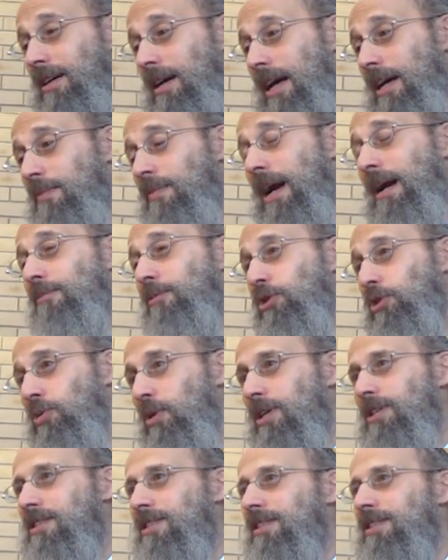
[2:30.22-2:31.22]
Abraham
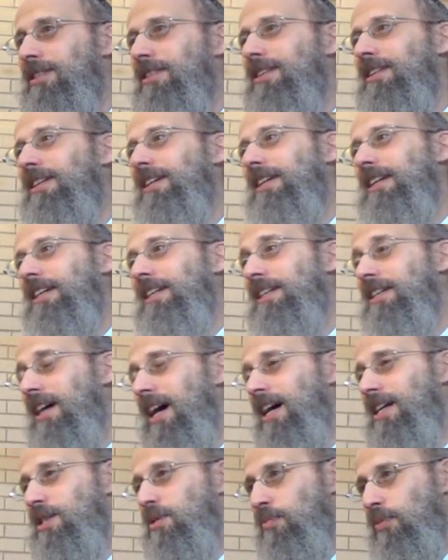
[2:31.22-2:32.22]
trusted in
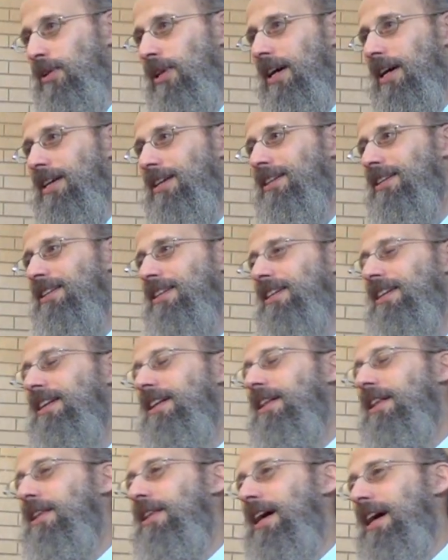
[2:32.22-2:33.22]
God's plan
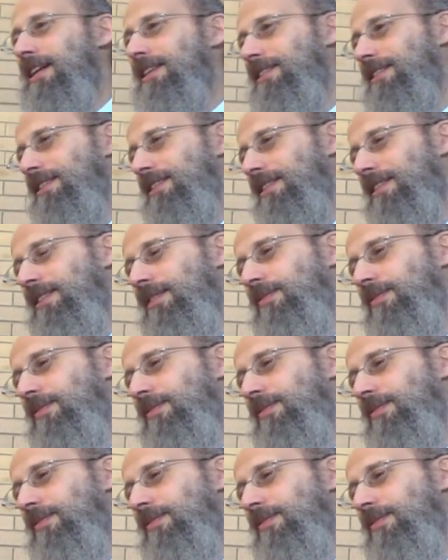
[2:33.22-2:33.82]
that